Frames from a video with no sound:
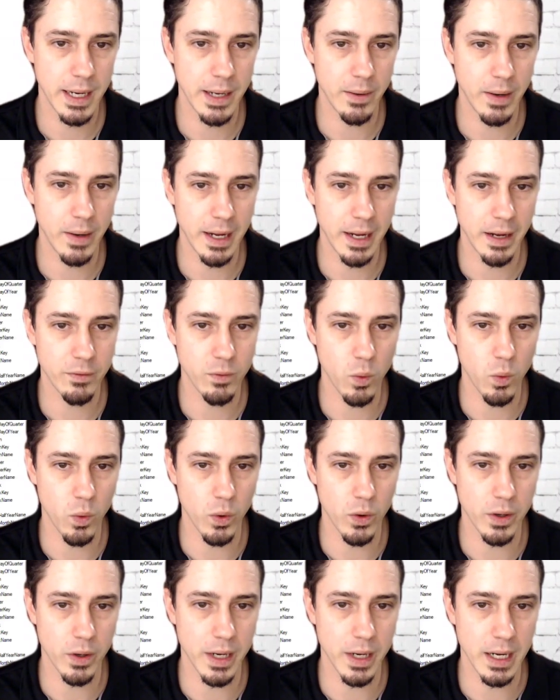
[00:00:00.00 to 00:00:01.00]
And now I have
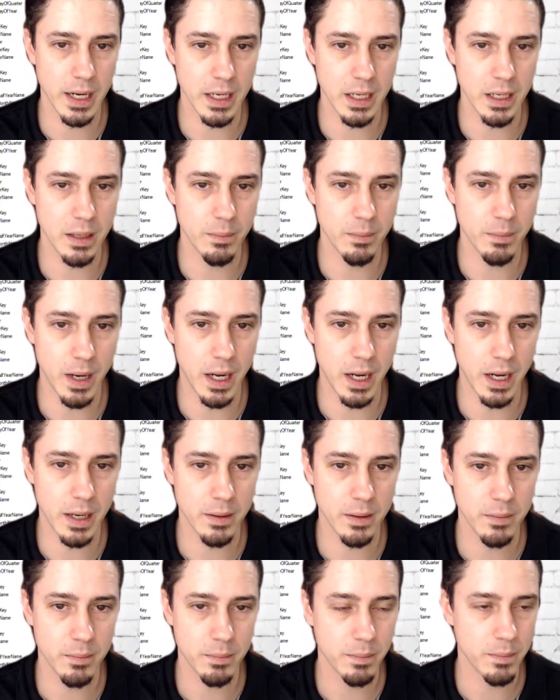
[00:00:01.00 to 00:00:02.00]
order date in
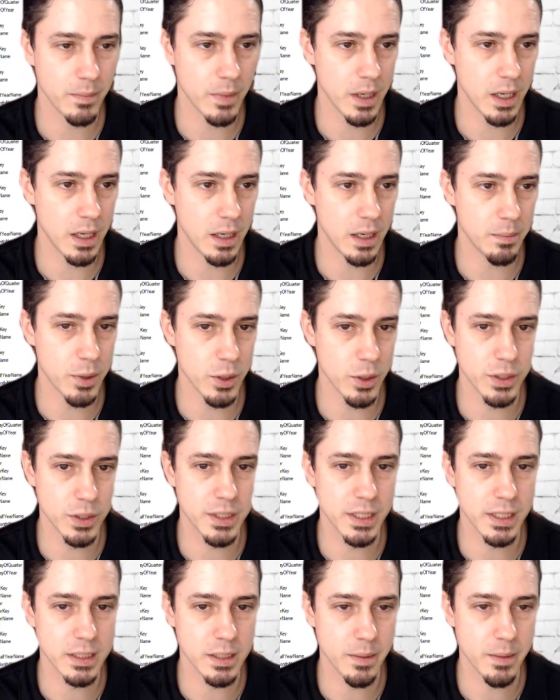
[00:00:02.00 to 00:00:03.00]
my
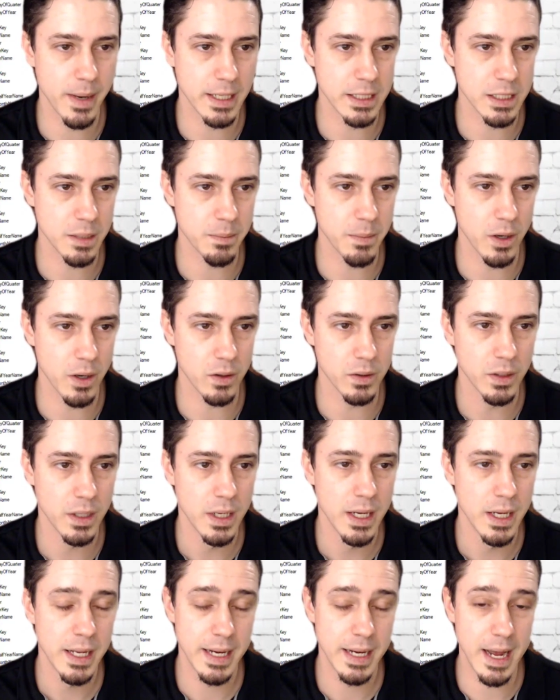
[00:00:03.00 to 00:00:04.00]
purchasing semantic
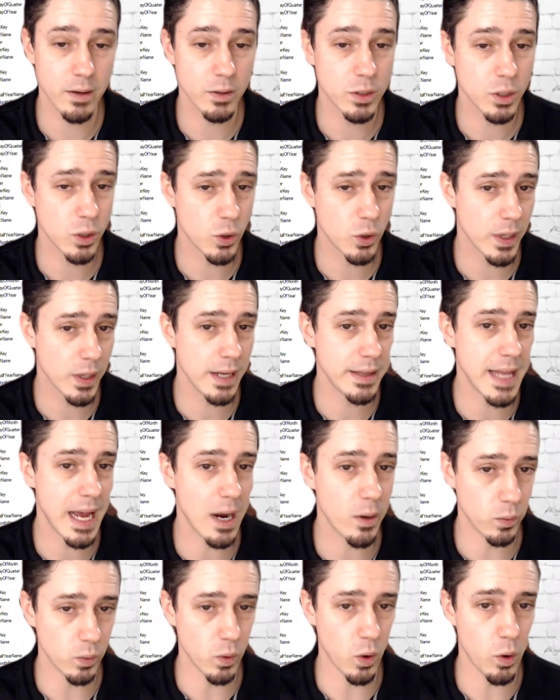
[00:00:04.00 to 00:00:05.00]
model. Now to create
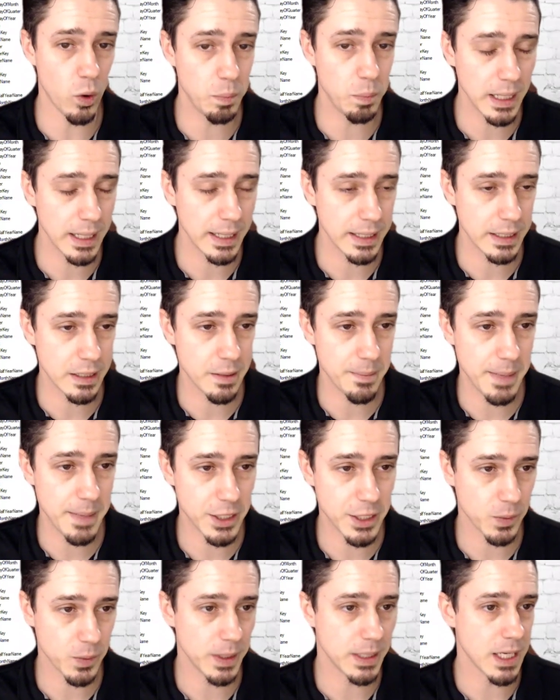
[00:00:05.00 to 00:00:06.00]
that role-playing
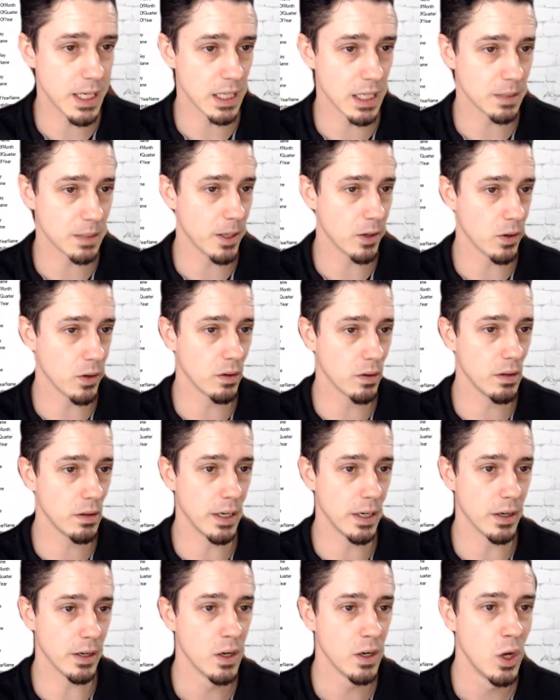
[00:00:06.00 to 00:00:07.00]
dimension we talked about
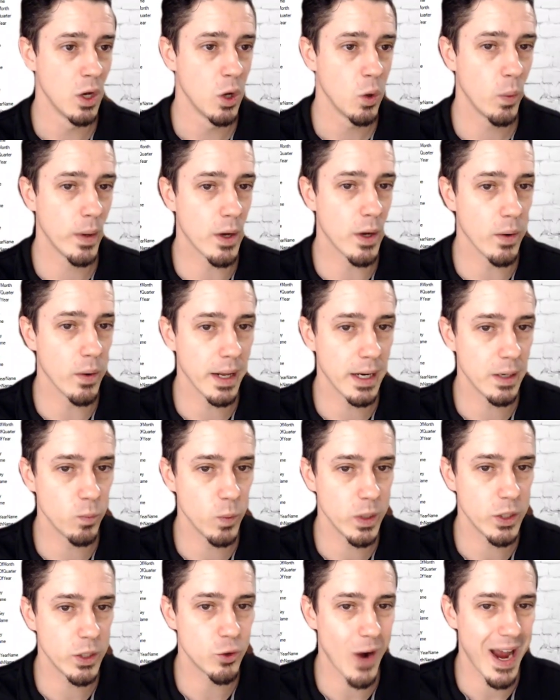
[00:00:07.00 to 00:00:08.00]
earlier, we go ahead
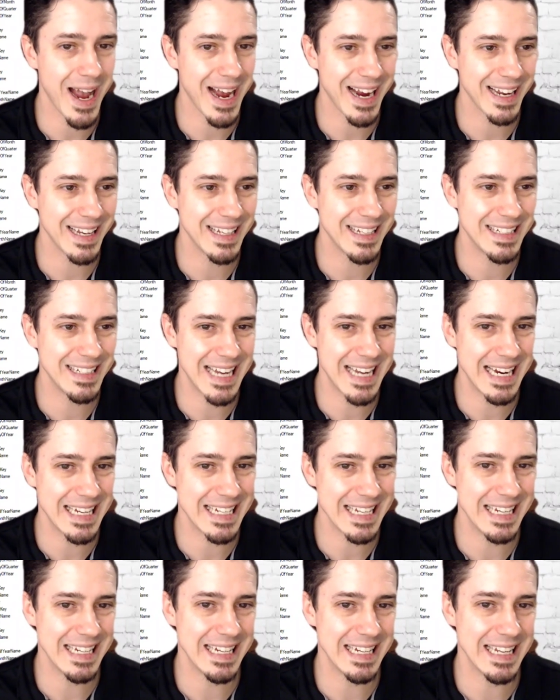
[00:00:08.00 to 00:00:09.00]
and we drag
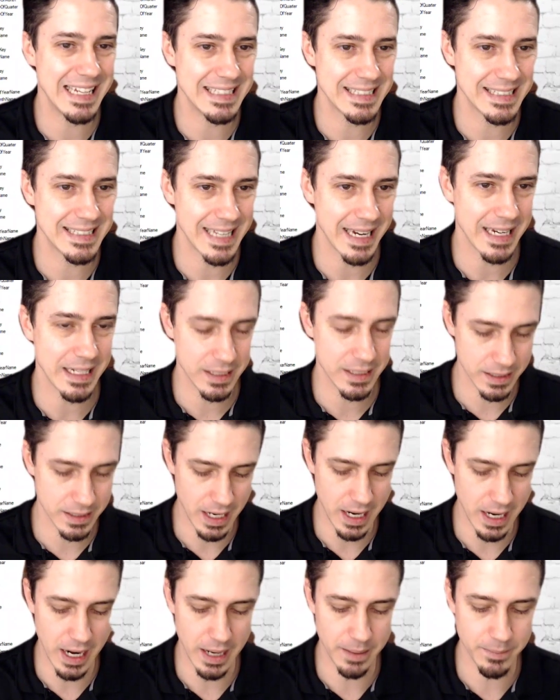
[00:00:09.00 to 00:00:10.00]
date in a second
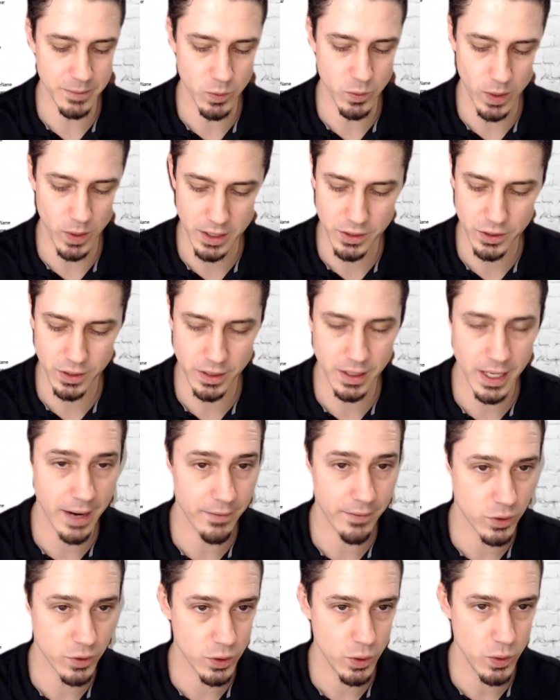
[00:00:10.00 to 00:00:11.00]
time. So we're actually going
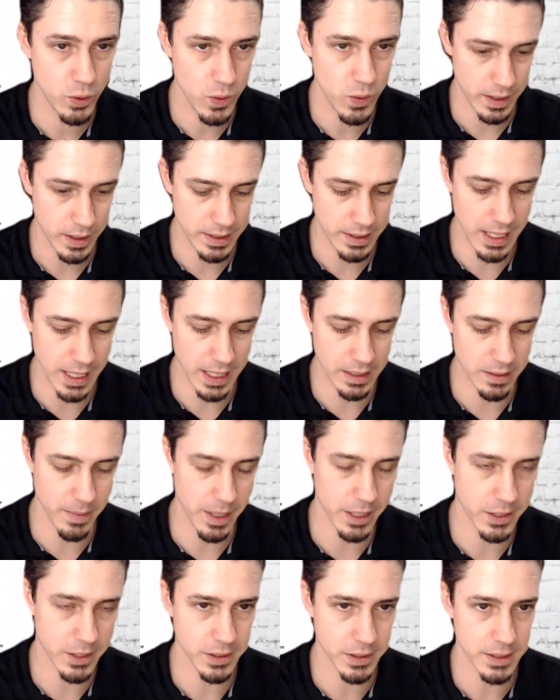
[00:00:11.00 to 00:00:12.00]
to have two date
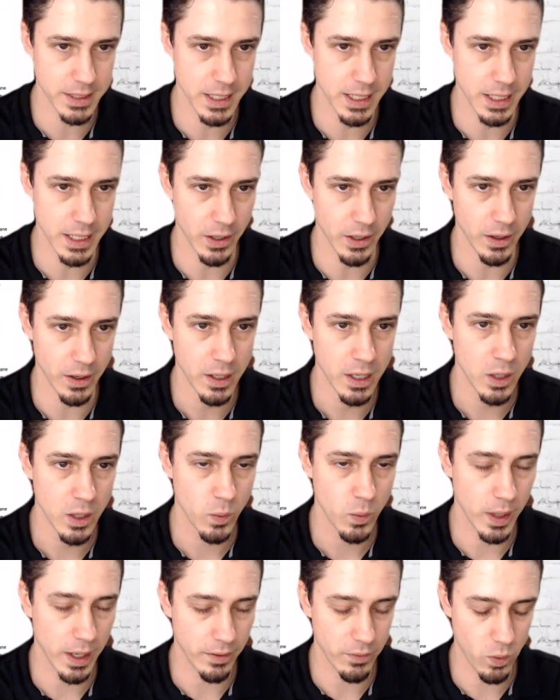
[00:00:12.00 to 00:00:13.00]
dimensions in here.
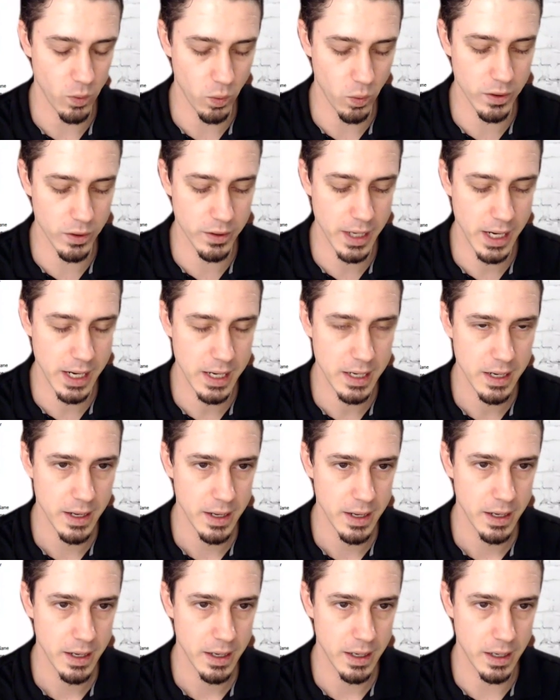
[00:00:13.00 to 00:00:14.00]
We have order date
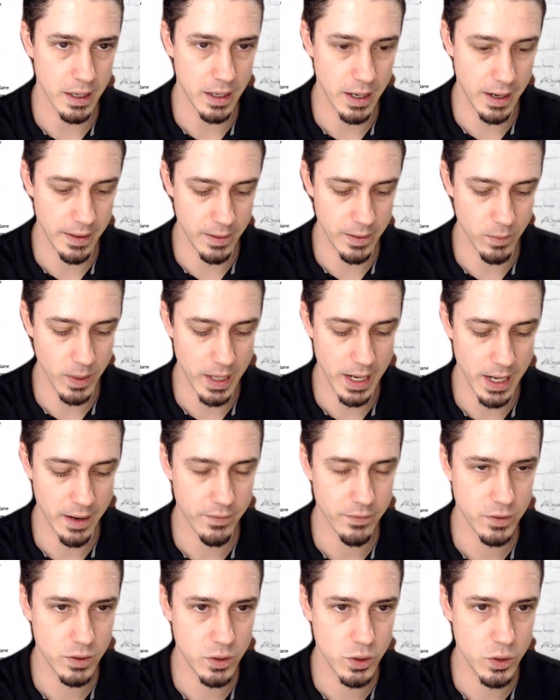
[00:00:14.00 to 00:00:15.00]
and then we
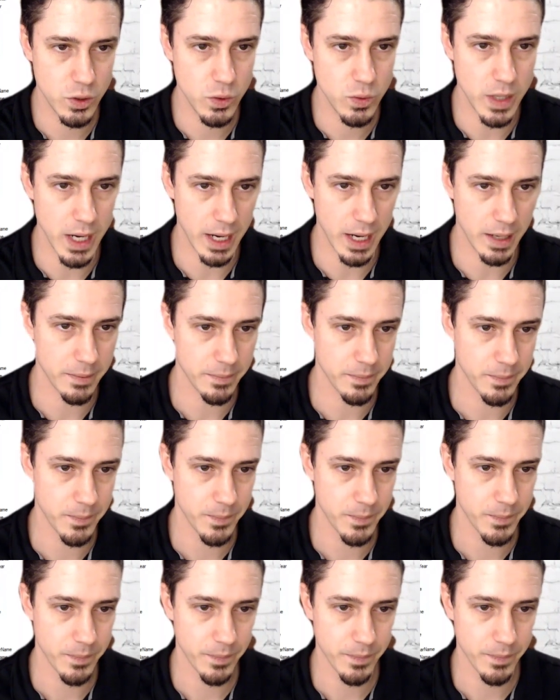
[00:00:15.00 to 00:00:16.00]
have due date.